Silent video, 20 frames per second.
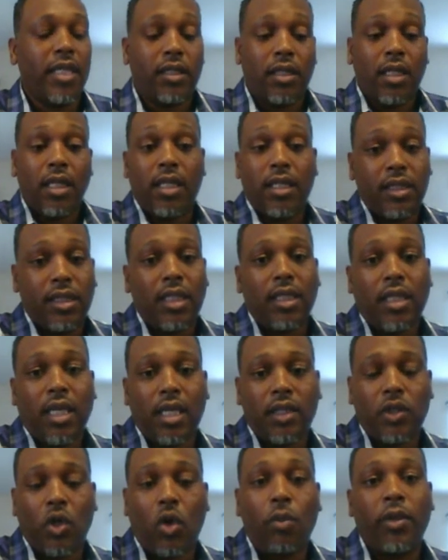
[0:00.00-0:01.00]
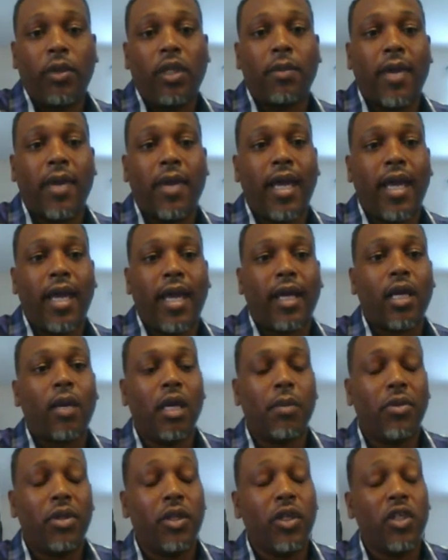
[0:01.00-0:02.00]
It's good to see things opening back up
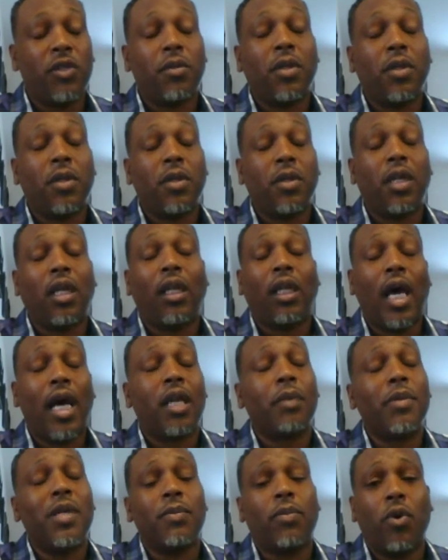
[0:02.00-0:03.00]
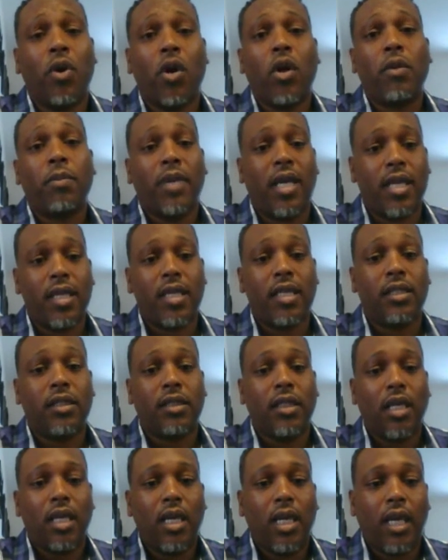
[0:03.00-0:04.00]
again, but there's been a lot of people hurt by
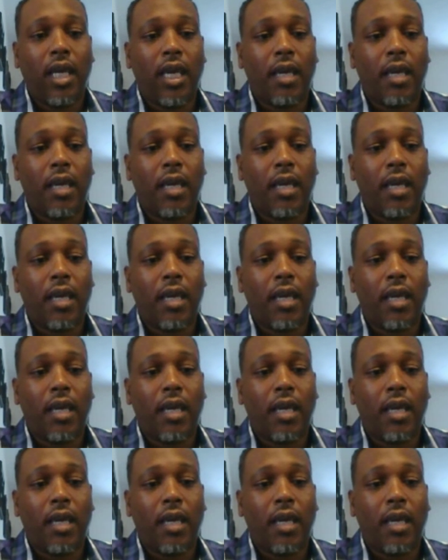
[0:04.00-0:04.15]
this,